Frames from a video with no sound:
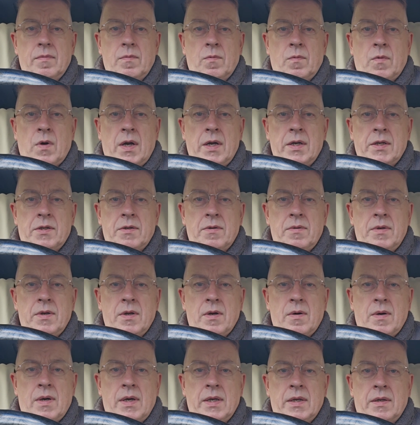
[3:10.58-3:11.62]
what I do
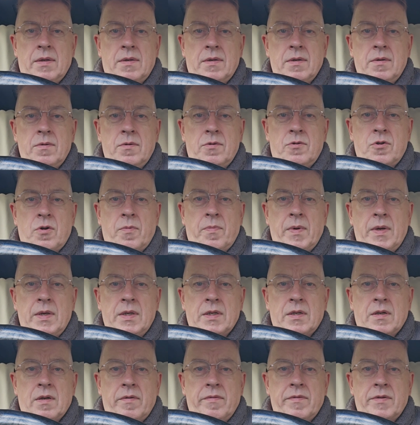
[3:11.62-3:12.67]
know. I do drop
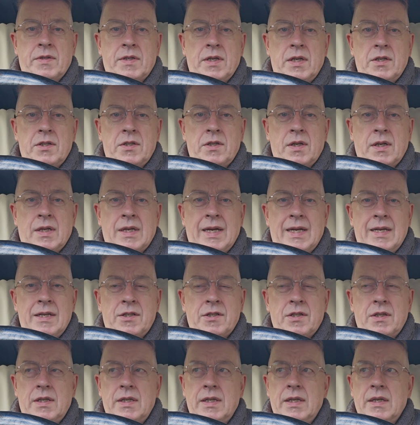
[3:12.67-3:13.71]
into conversation
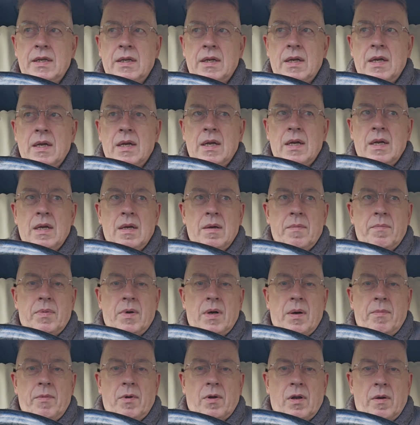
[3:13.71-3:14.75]
occasionally. But
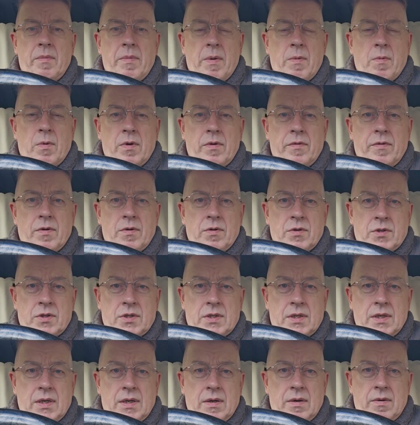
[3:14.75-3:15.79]
I'm not going to be one of
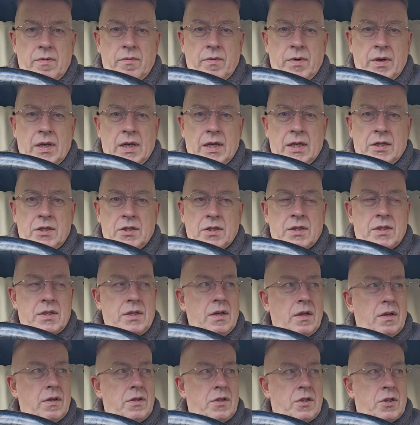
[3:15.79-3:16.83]
those religious
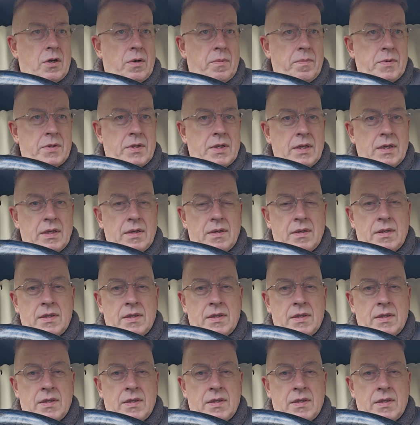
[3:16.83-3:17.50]
nut jobs that